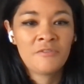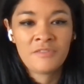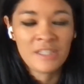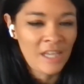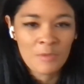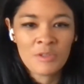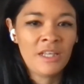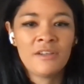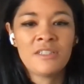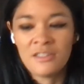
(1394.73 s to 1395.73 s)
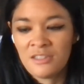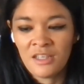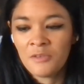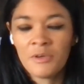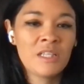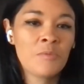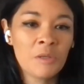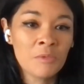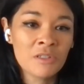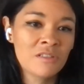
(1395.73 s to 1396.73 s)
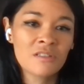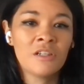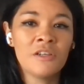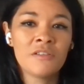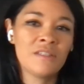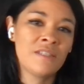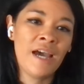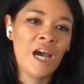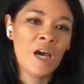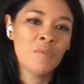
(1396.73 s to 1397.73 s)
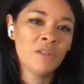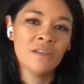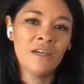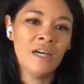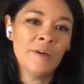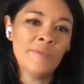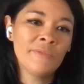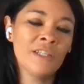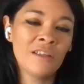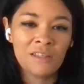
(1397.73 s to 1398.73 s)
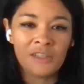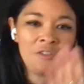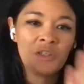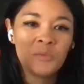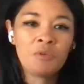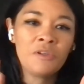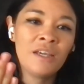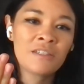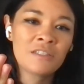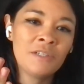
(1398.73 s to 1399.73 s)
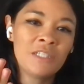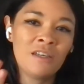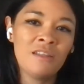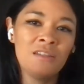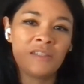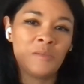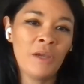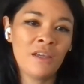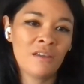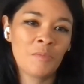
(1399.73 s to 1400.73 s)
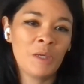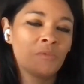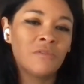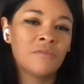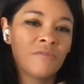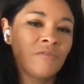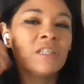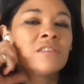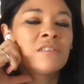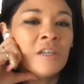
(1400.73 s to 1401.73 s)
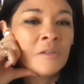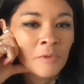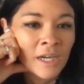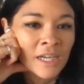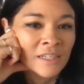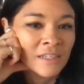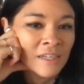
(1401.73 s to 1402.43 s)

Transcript: to capture their attention. Otherwise, they pretty much just close the tab. Things you can put next to each other to make people feel a certain way.